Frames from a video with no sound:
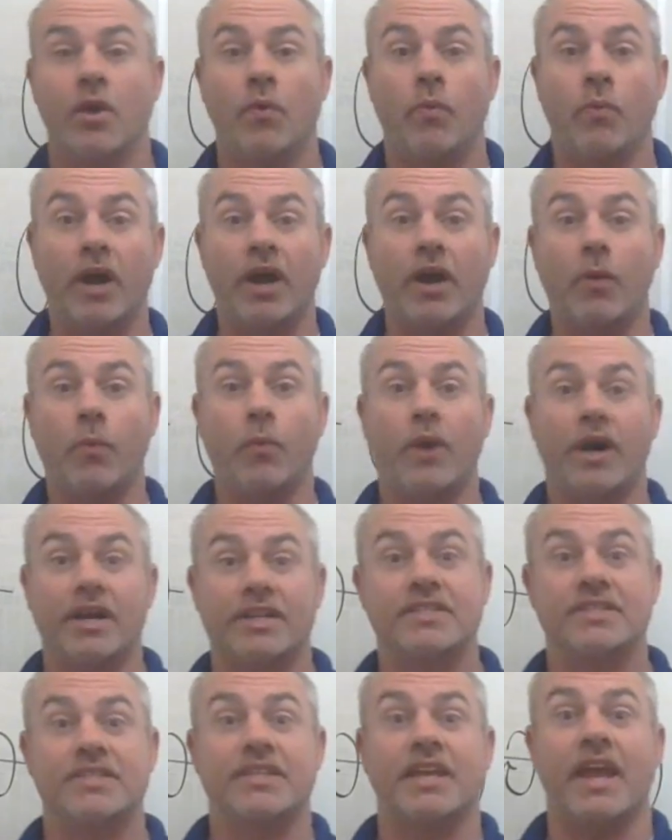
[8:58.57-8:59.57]
well,
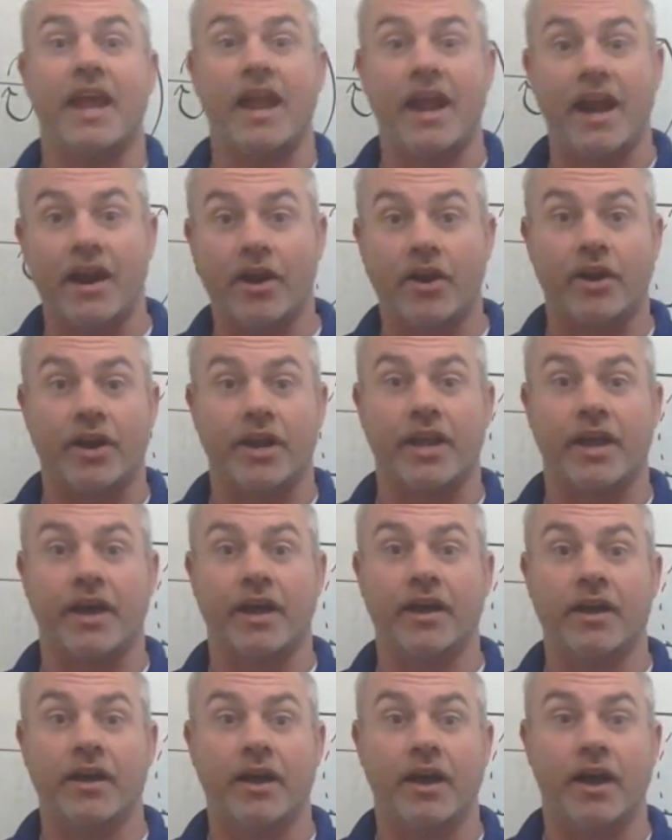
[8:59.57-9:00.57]
what's the
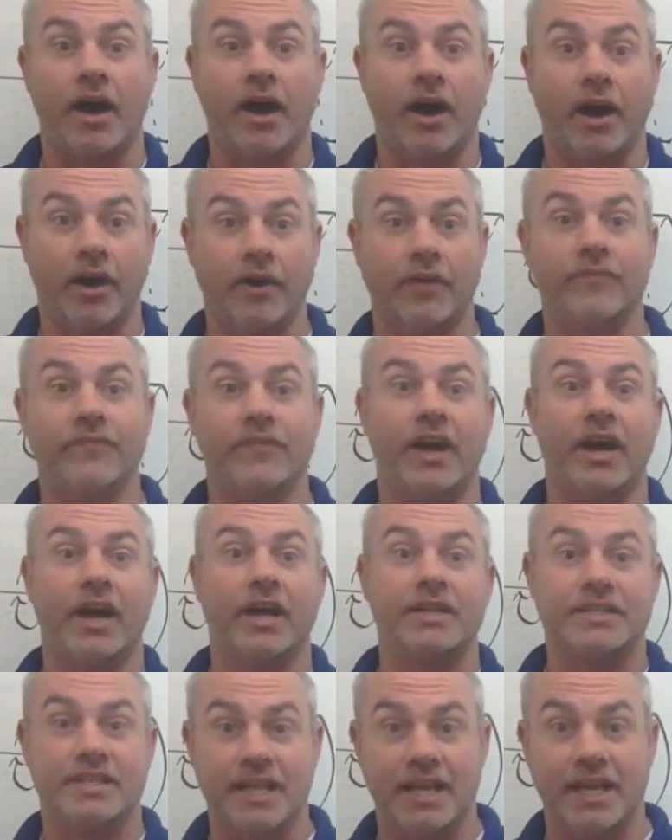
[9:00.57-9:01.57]
area of
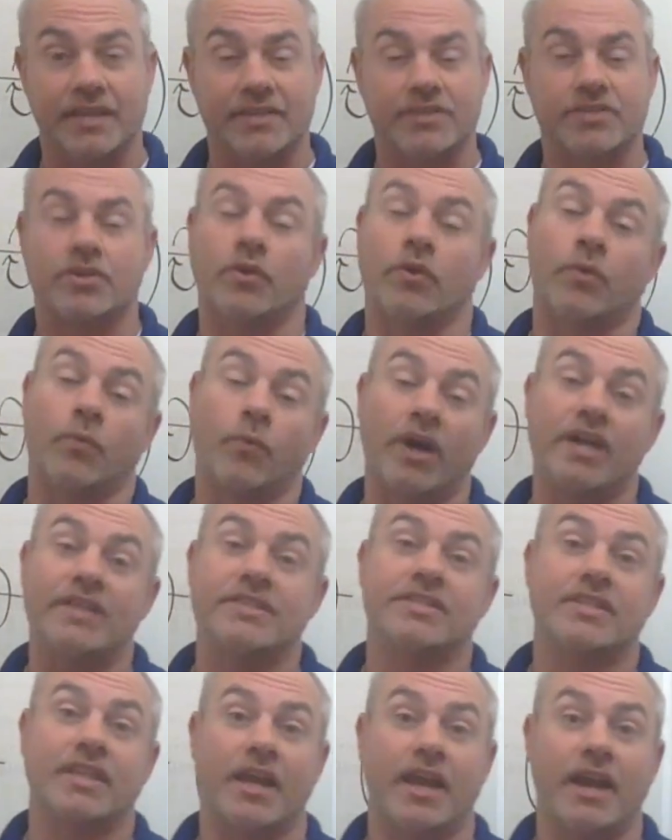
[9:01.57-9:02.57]
a disk, or
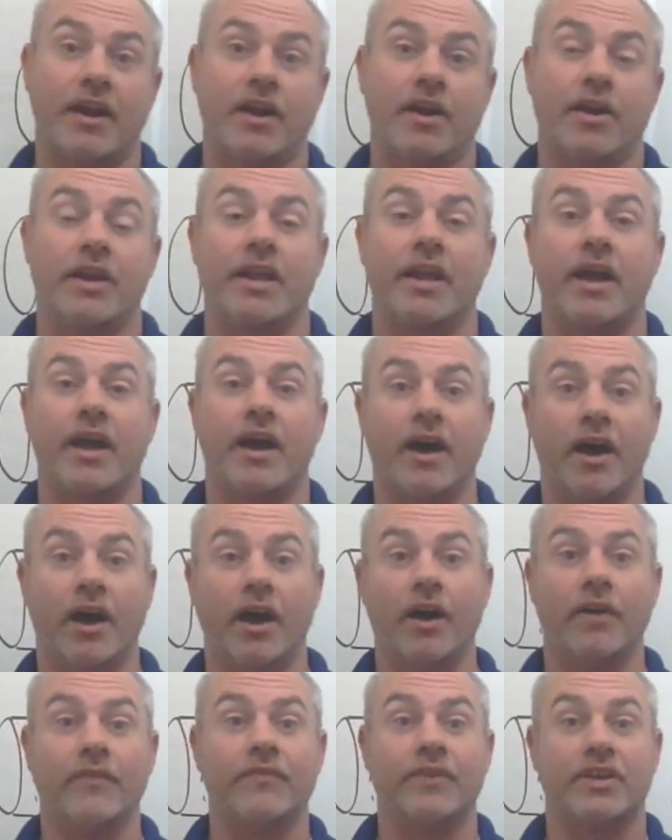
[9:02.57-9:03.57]
what's the area
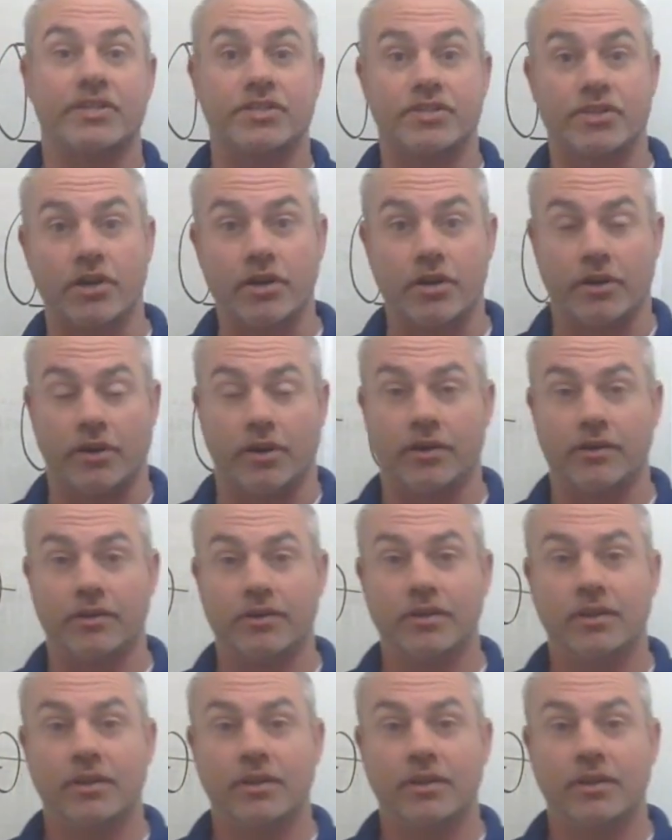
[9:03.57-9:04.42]
of a circle?